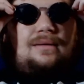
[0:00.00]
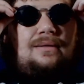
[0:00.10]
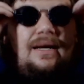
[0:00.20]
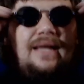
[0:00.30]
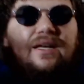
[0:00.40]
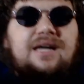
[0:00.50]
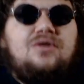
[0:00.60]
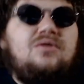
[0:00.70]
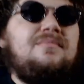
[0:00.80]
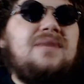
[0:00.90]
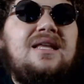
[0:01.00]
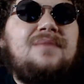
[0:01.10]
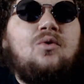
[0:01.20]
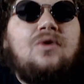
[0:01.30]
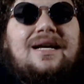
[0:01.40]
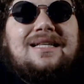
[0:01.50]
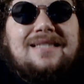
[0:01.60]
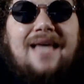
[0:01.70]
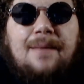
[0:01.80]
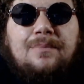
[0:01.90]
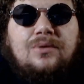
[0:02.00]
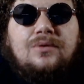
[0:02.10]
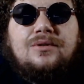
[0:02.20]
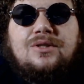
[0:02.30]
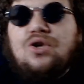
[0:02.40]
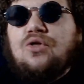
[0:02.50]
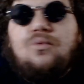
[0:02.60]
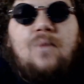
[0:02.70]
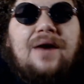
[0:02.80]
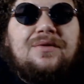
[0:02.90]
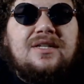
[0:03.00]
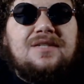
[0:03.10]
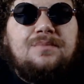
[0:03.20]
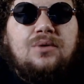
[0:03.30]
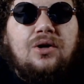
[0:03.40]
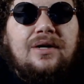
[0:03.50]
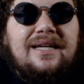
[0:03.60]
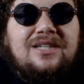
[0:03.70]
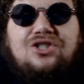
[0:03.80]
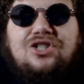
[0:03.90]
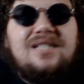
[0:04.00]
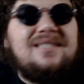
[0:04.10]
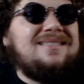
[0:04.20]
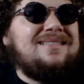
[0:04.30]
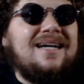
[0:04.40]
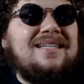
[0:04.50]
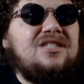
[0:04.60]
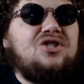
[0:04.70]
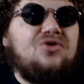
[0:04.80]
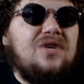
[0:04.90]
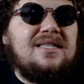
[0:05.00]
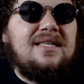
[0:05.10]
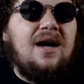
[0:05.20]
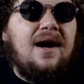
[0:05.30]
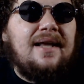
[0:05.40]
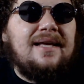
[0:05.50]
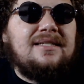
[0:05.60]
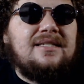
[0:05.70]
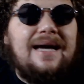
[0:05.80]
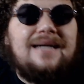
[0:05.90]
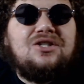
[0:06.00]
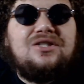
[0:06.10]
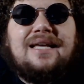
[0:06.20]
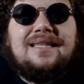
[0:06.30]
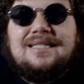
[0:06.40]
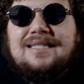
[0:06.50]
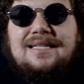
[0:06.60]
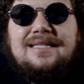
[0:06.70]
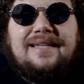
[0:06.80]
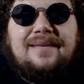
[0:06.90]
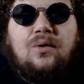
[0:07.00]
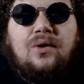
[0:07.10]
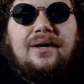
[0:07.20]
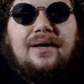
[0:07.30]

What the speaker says: And there are many more examples throughout this book. It just doesn't trust the audience to understand the scenes anymore.